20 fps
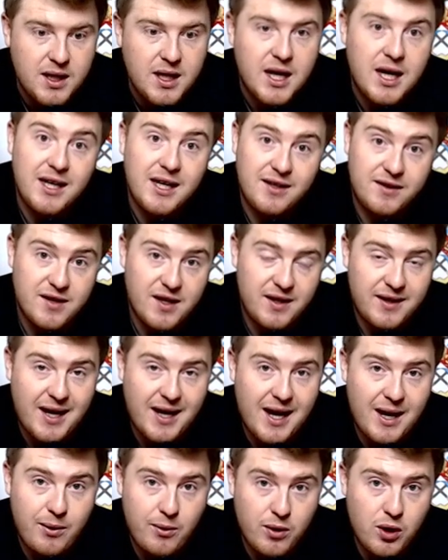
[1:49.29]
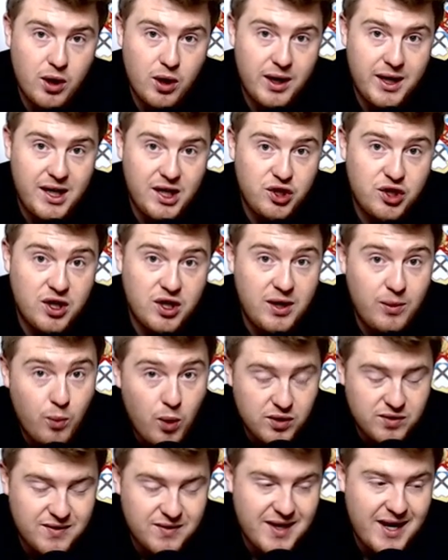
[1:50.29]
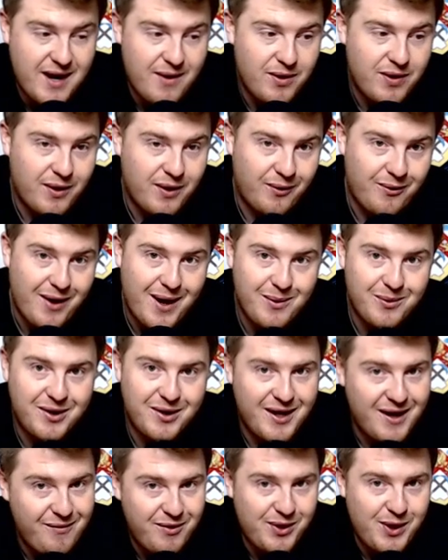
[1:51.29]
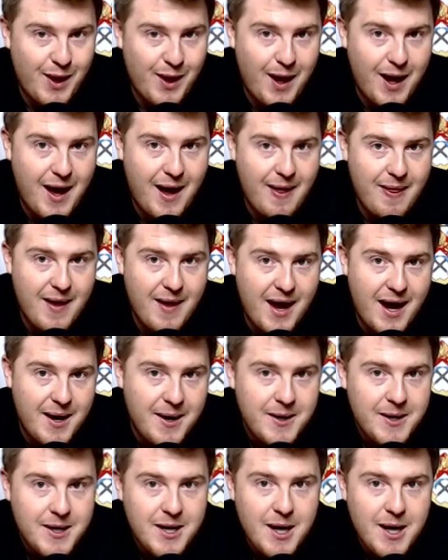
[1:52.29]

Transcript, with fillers: It turned out he was only injured. He was there at the ground and everything like that.